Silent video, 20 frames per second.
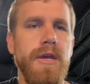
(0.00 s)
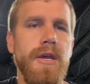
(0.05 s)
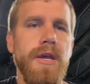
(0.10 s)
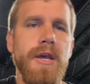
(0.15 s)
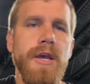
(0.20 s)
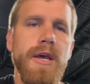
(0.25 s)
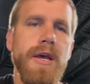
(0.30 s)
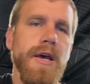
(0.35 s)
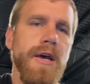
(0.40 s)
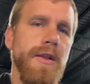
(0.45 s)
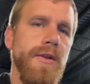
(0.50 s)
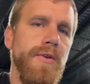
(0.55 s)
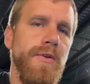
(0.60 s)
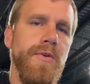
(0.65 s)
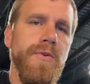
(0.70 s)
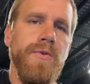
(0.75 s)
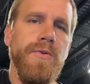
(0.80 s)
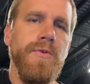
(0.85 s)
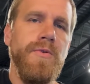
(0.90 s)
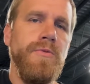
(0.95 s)
I
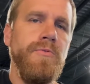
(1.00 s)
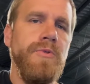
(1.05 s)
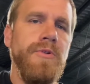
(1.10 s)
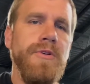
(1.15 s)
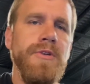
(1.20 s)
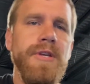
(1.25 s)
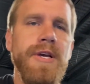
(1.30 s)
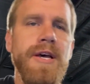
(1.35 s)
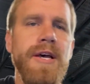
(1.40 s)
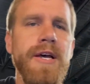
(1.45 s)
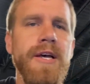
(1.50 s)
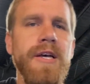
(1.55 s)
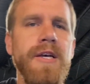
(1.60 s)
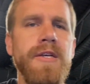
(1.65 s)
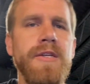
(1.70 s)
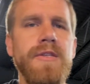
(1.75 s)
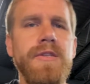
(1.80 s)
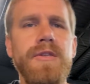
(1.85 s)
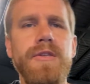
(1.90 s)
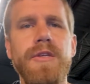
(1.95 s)
know what
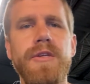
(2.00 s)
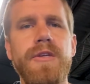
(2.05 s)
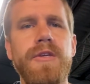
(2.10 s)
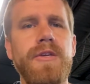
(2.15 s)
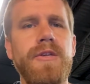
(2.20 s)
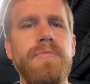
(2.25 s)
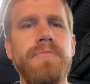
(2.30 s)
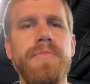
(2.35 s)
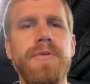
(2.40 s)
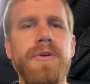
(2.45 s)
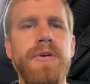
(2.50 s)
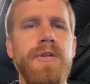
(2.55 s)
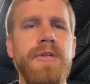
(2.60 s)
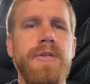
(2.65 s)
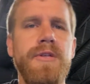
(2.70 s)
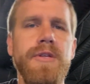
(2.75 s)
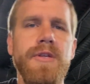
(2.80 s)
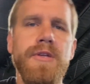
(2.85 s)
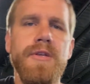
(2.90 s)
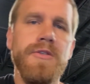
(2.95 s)
I need,
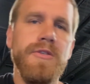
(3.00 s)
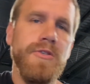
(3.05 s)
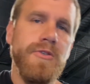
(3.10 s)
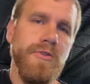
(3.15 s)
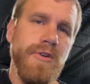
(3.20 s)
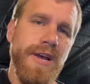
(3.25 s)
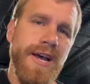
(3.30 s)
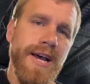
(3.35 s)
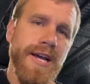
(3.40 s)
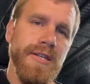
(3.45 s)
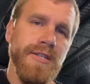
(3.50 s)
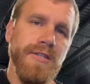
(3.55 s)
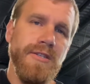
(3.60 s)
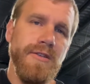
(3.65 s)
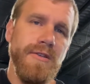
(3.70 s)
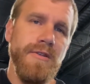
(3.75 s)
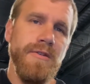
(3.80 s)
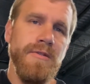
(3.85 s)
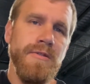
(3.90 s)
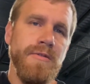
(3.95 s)
but
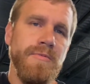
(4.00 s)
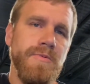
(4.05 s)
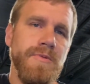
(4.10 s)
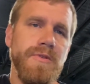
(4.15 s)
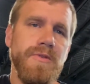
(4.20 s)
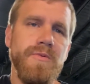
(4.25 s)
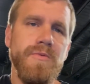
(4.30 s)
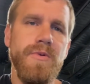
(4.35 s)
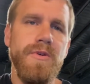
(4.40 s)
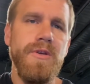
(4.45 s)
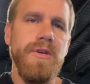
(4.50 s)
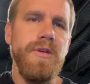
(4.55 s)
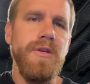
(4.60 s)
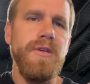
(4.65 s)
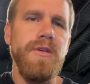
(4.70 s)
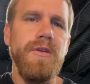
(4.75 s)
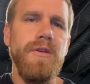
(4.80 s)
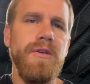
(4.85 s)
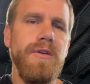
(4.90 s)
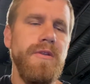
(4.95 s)
distractions
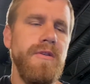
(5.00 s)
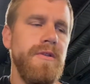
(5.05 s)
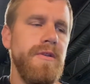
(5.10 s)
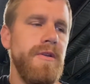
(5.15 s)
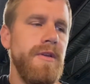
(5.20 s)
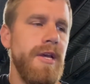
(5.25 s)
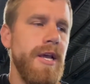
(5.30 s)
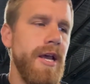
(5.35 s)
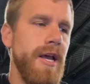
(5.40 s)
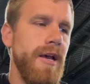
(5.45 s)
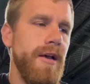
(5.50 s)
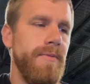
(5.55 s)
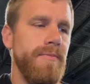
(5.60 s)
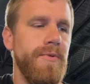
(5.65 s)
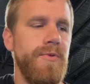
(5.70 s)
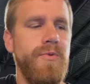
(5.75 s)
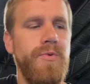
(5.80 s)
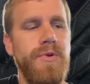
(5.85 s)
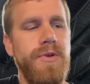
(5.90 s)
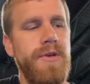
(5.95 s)
persuade.
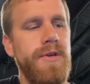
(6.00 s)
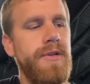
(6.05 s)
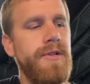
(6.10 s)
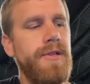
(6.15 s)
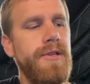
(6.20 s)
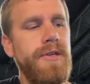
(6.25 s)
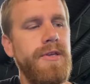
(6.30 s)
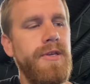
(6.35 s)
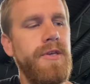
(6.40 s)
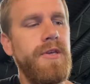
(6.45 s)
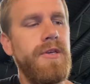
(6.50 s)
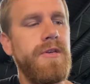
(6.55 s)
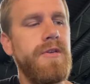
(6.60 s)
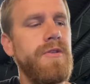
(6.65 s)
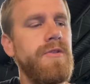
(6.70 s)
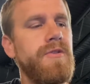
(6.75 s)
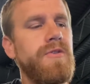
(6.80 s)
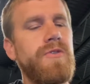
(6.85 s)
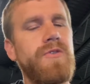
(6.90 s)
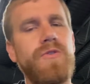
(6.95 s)
I'm quickly
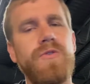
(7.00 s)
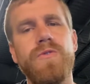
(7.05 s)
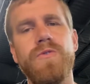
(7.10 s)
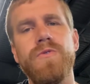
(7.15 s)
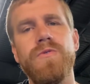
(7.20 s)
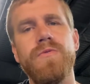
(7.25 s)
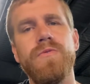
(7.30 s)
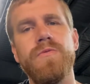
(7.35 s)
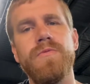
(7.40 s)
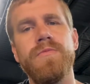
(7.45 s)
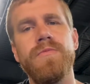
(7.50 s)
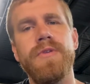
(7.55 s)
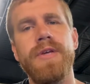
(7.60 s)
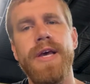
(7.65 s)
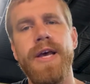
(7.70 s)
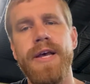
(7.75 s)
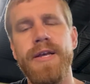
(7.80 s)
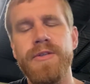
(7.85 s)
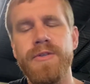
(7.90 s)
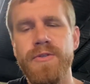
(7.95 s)
consumed
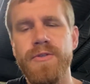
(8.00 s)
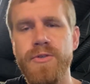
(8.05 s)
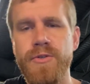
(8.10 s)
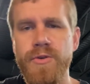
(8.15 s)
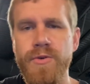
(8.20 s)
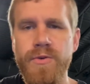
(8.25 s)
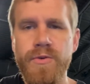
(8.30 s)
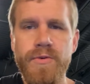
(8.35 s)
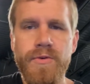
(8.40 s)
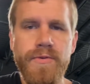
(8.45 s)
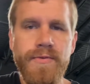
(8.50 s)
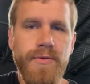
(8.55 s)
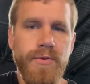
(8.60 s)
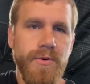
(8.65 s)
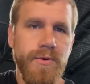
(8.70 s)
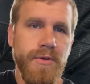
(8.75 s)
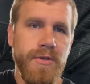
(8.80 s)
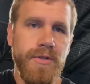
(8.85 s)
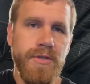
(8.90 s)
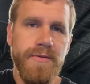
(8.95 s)
as your
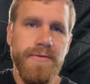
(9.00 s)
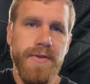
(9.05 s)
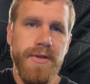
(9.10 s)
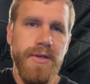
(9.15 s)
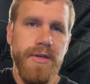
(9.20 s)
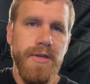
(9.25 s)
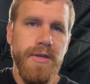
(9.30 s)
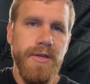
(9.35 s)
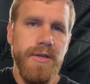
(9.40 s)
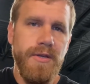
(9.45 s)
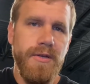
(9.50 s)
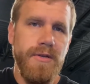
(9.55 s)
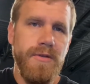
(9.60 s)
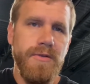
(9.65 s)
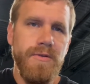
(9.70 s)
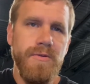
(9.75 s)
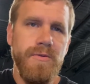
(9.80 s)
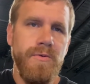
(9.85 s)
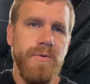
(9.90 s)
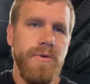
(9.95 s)
voice
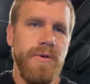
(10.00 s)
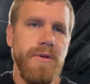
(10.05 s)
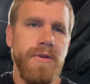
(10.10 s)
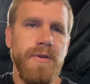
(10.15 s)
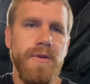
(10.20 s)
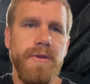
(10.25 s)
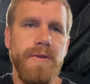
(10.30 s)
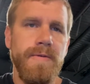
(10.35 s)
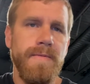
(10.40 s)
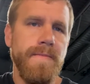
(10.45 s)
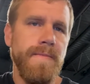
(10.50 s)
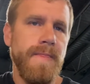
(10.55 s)
fades away.